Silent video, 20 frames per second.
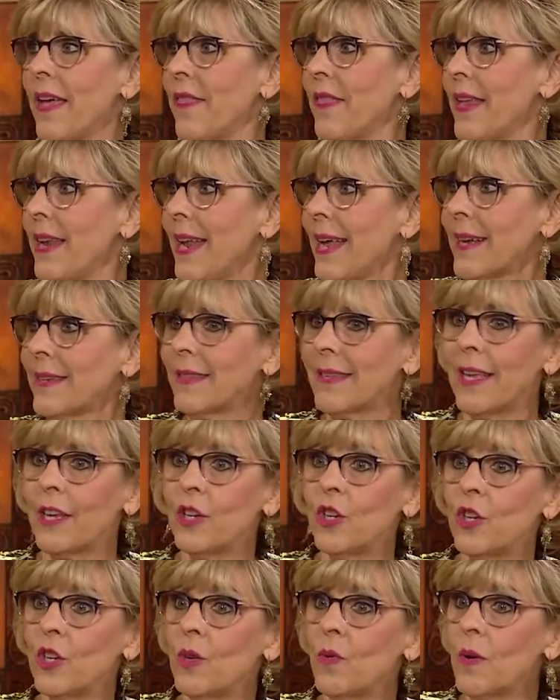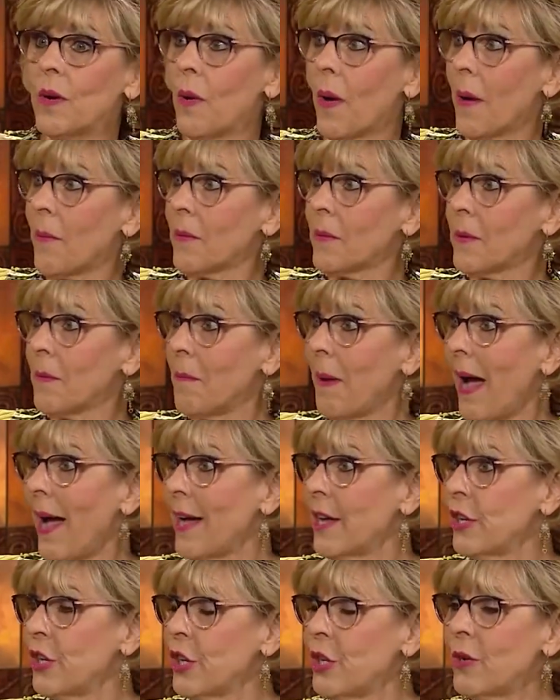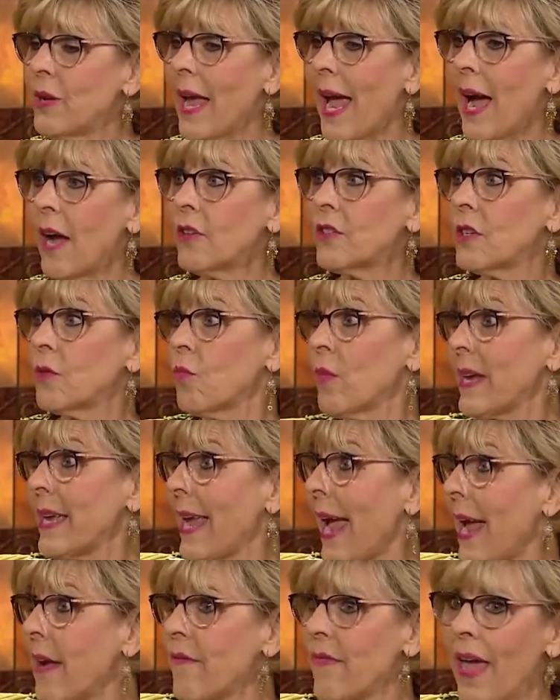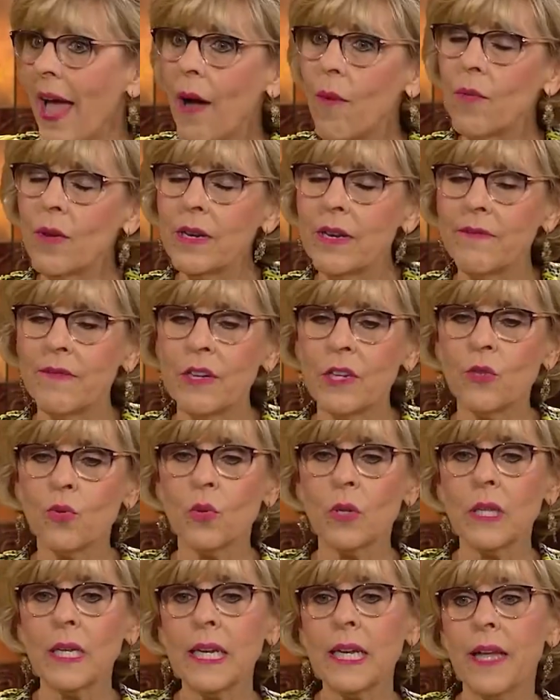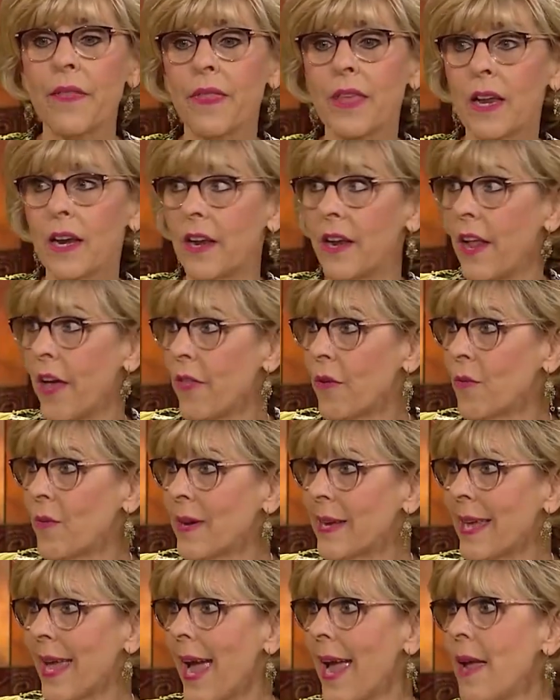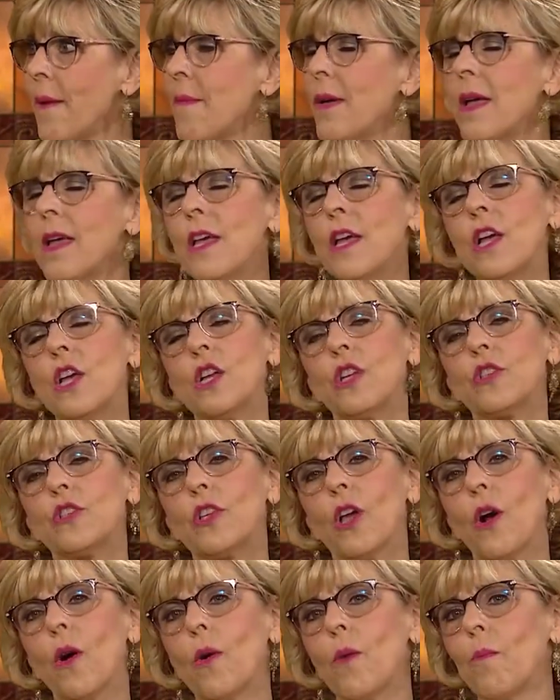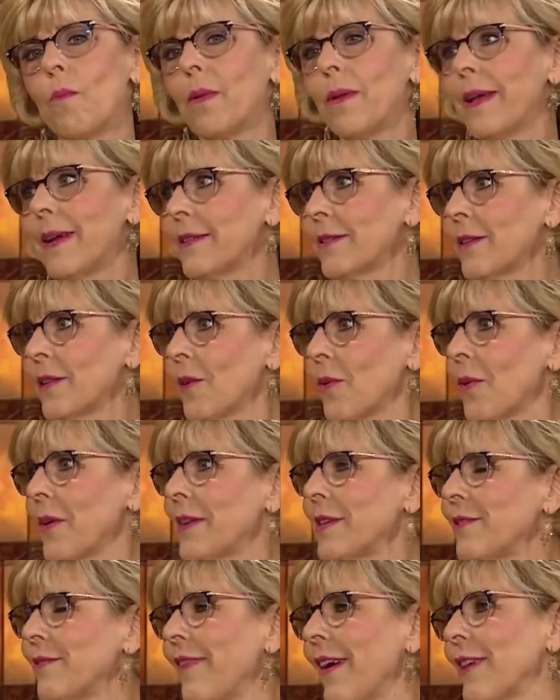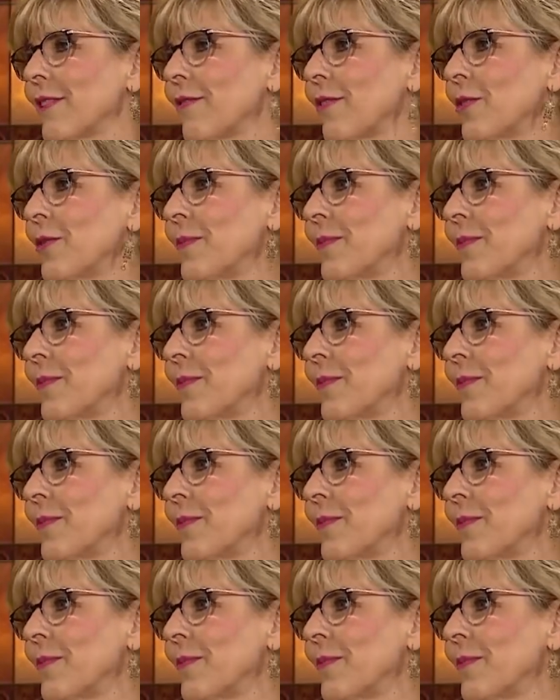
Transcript: Then the next thing you knew, we were able to buy a new couch. And we gave that one eventually. And then another one came. So bless the Lord, He's faithful.